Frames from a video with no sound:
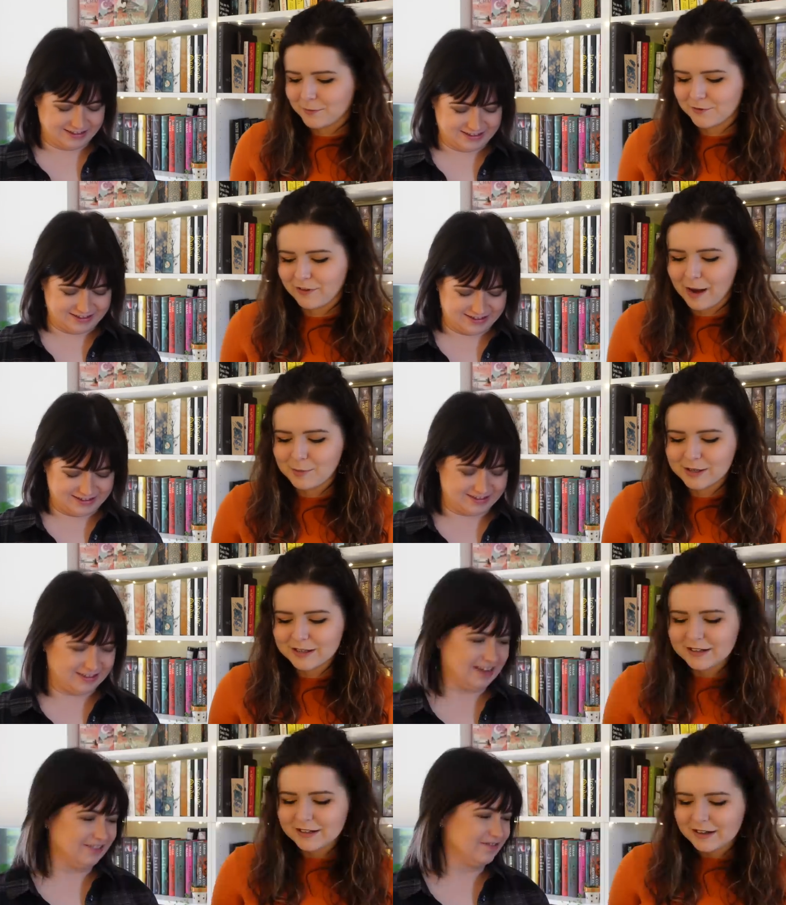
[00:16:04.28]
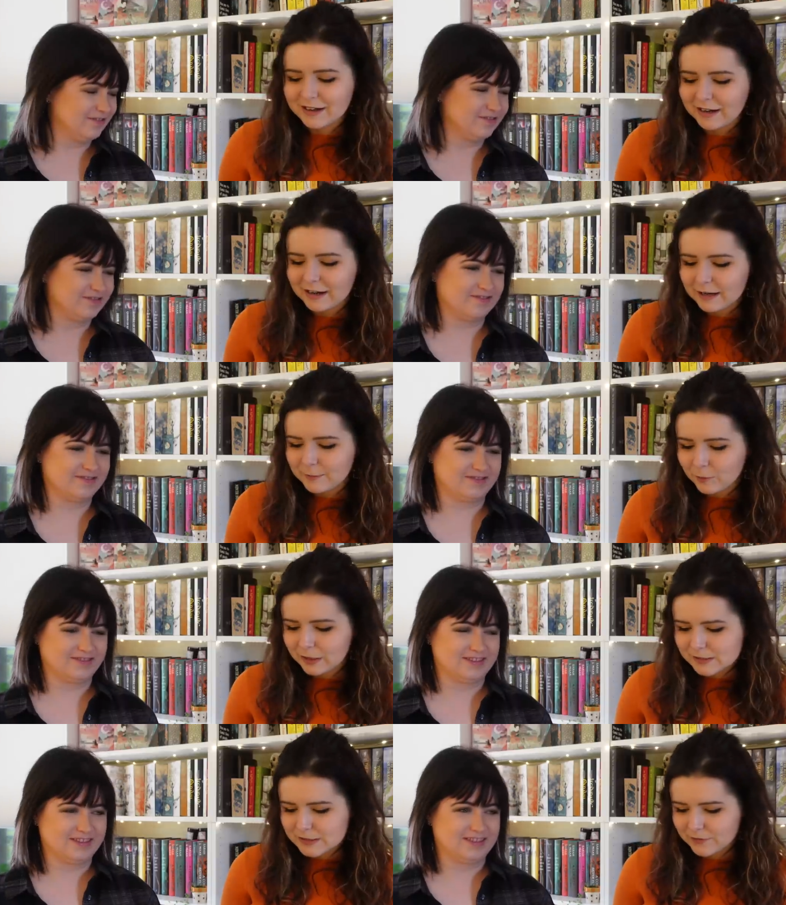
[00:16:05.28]
Speaker 1: was fab. Yeah. Um, what
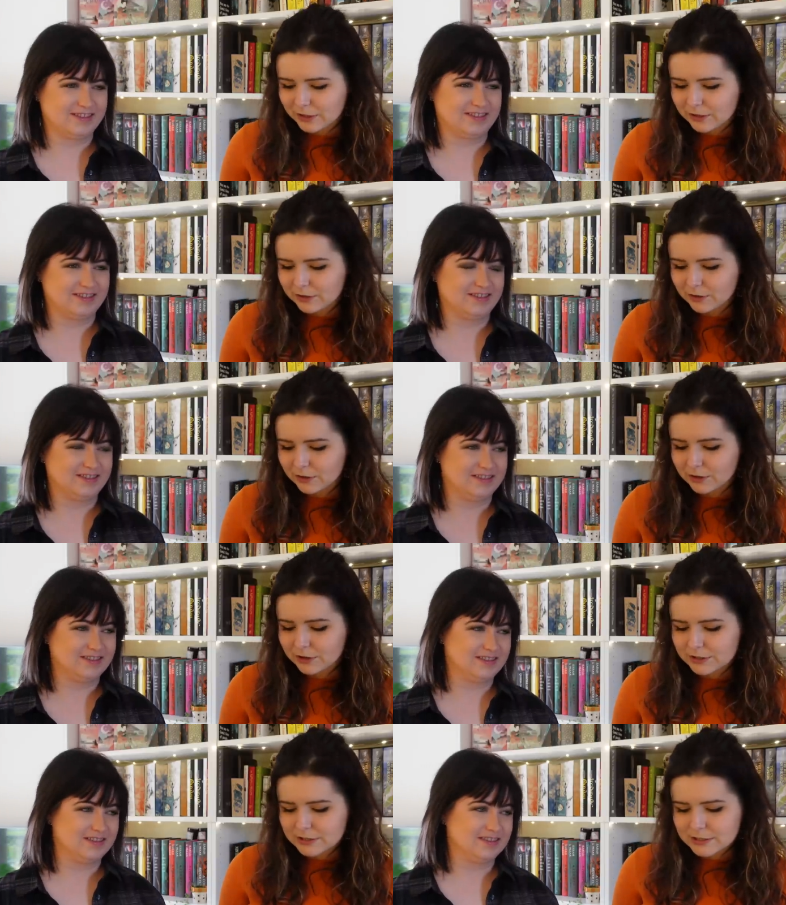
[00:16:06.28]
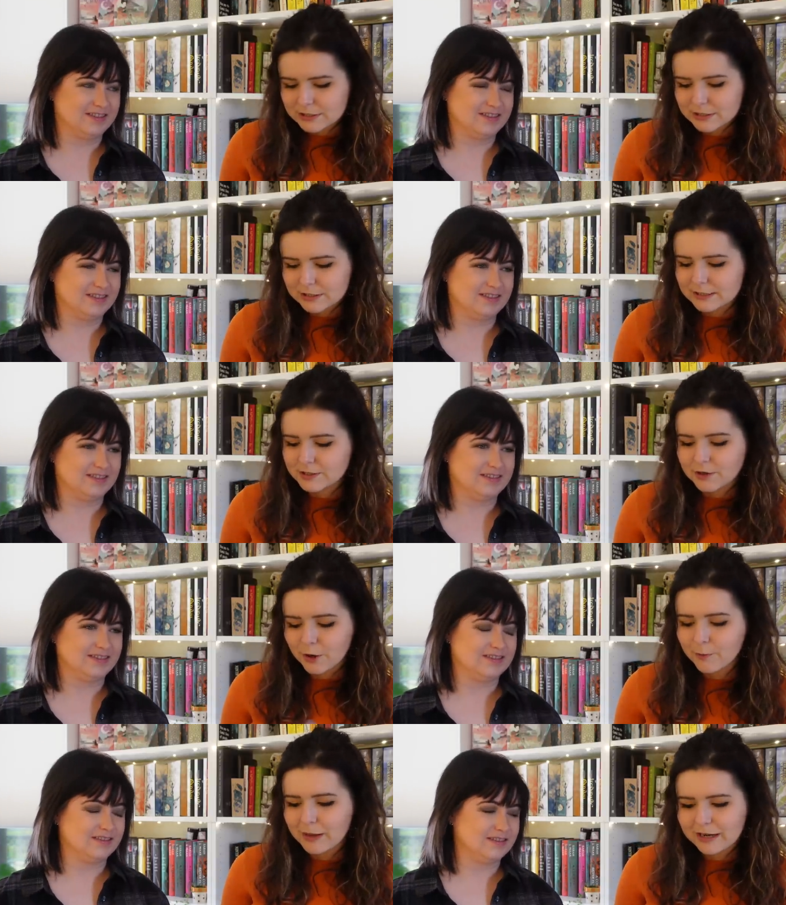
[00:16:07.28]
else have I got? There's
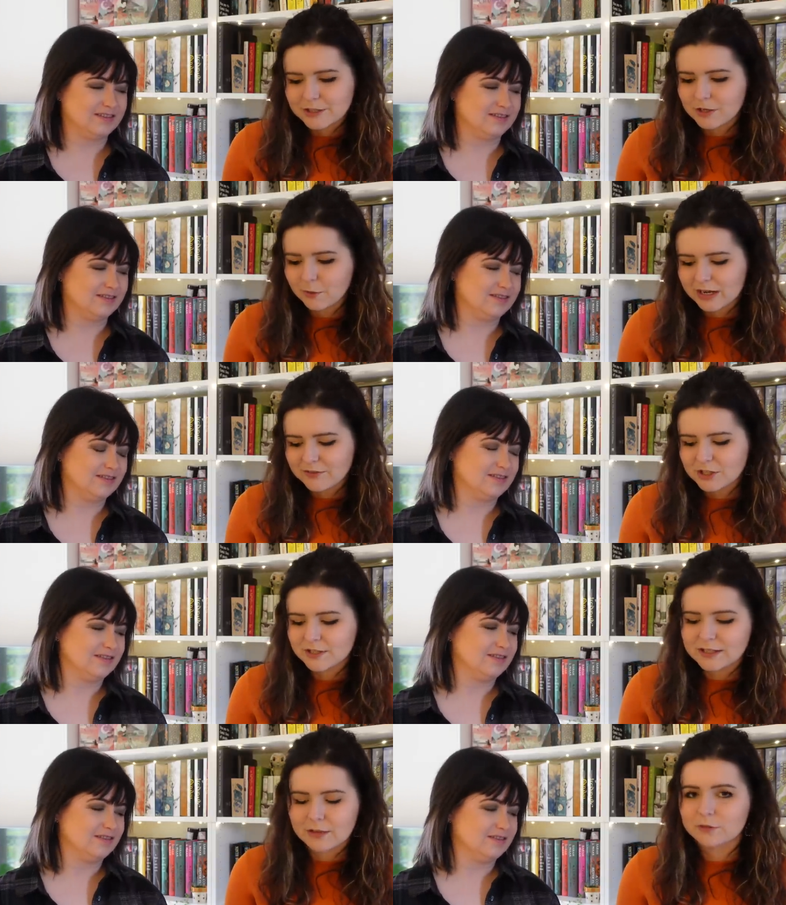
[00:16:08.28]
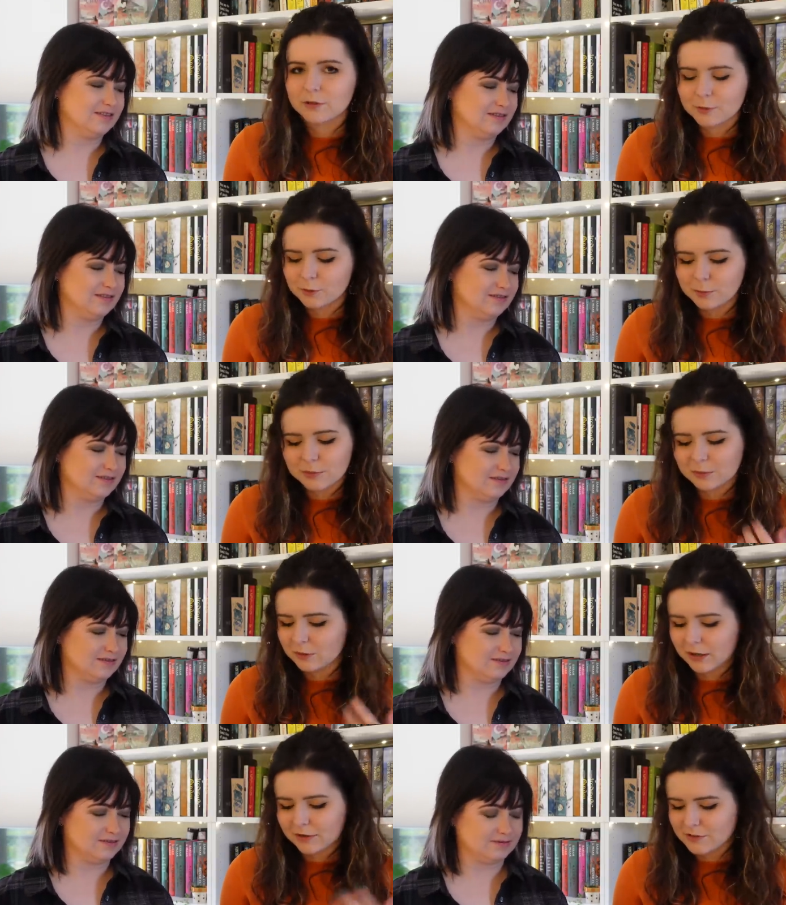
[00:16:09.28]
so many. I don't think we're gonna have a chance to get through them all, but we'll
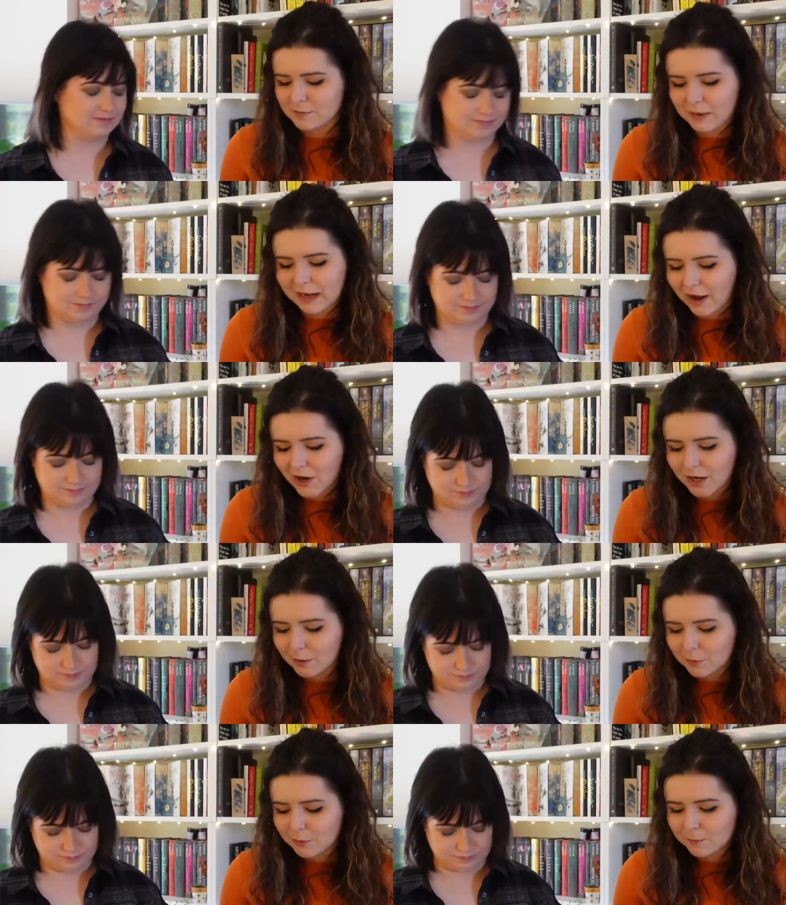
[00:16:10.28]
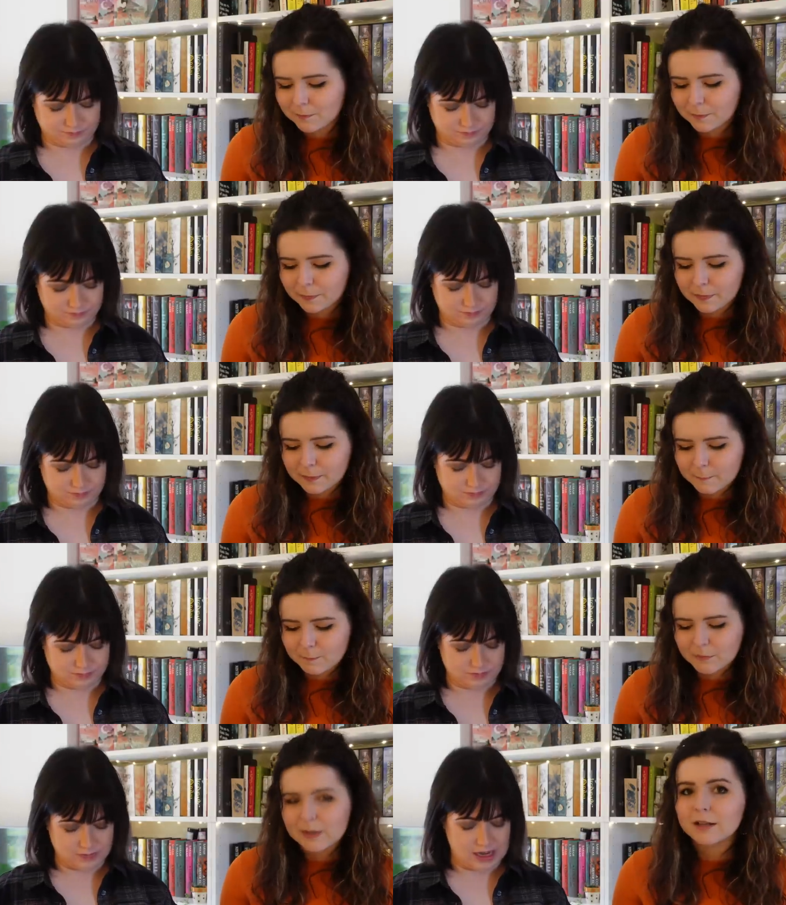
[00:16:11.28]
Speaker 2: kind of just pick out a couple.
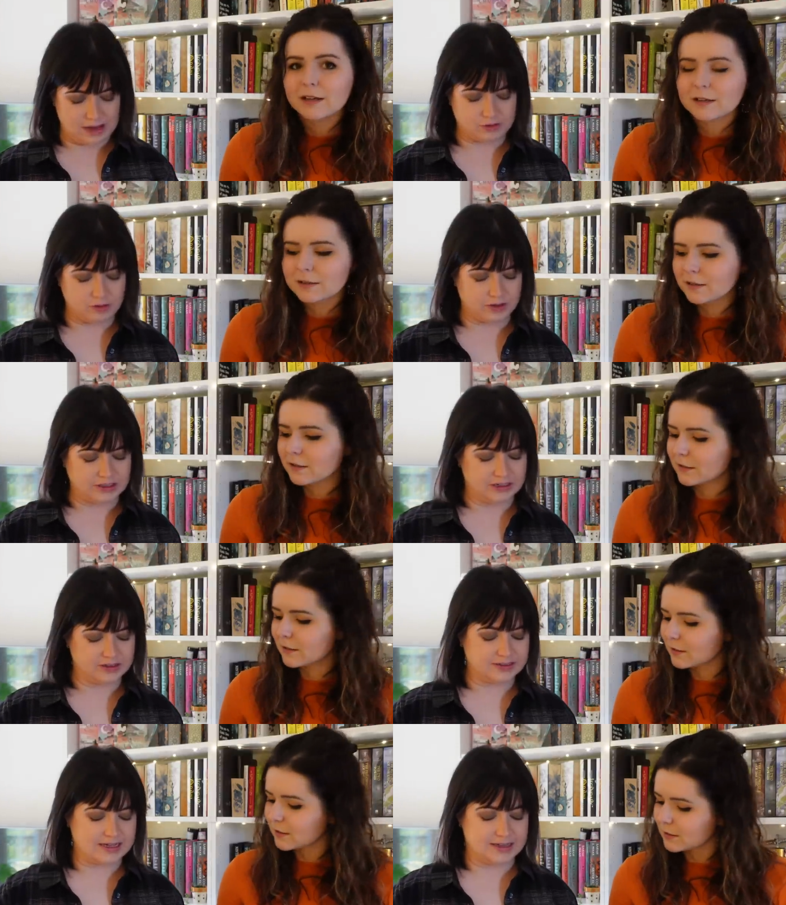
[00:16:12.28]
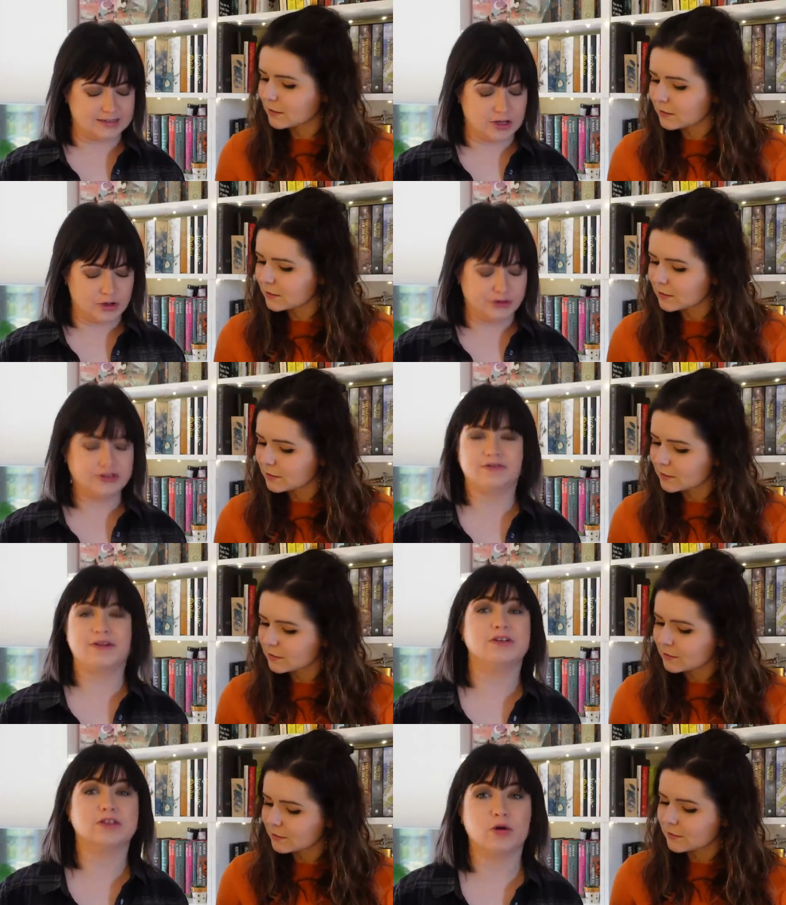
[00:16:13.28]
I've got one here that says, "Who's your
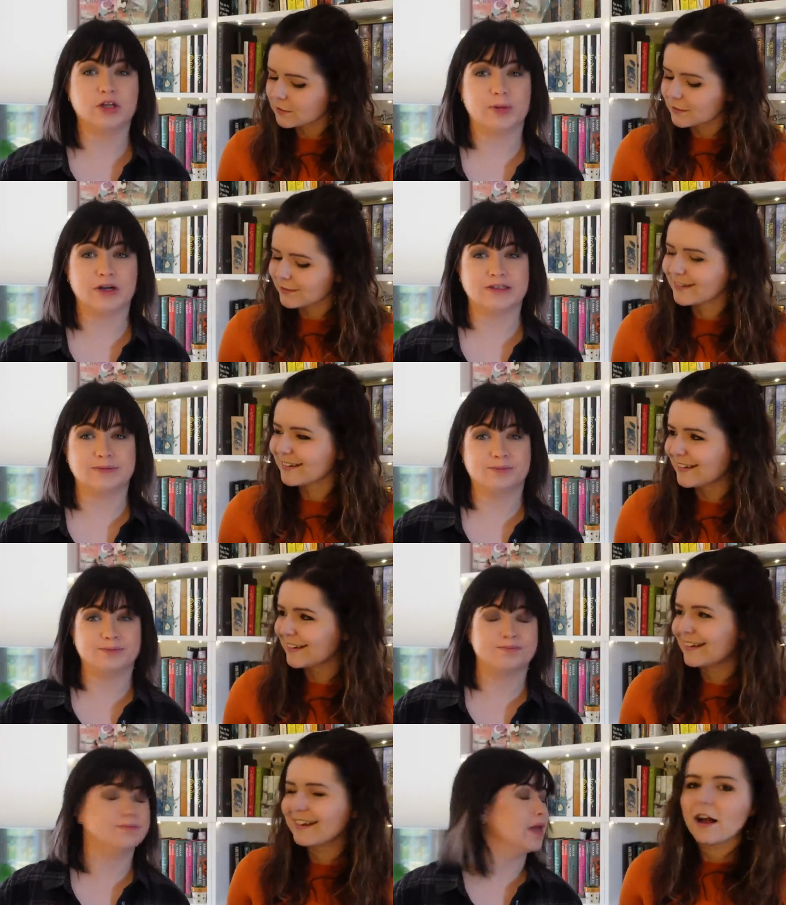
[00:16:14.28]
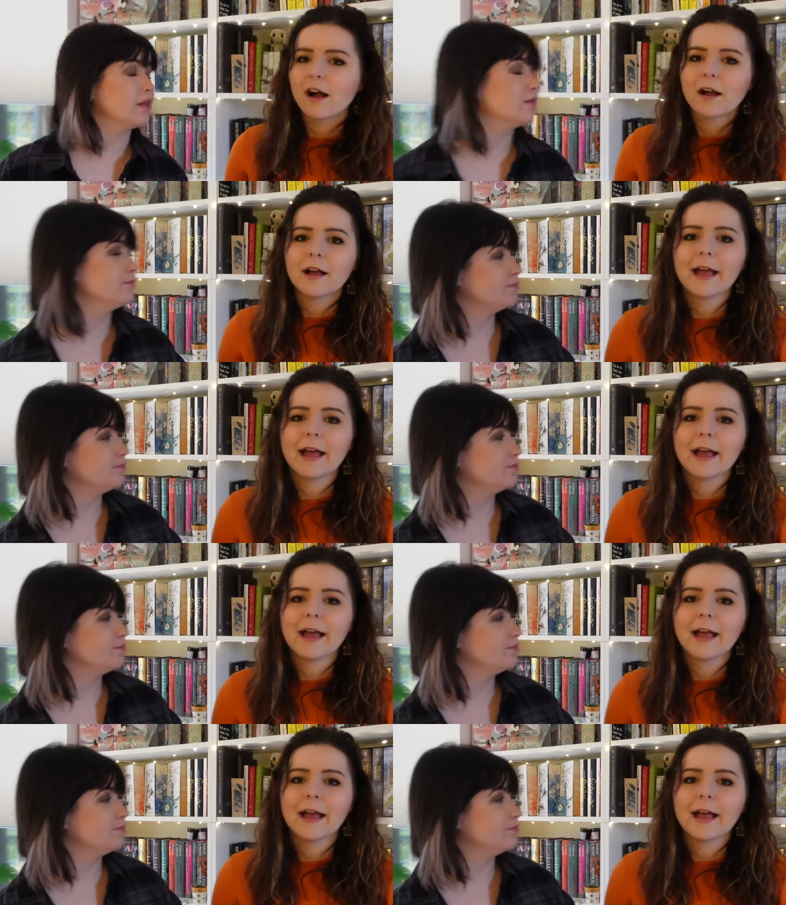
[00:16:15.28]
favourite Scottish person?" Beth.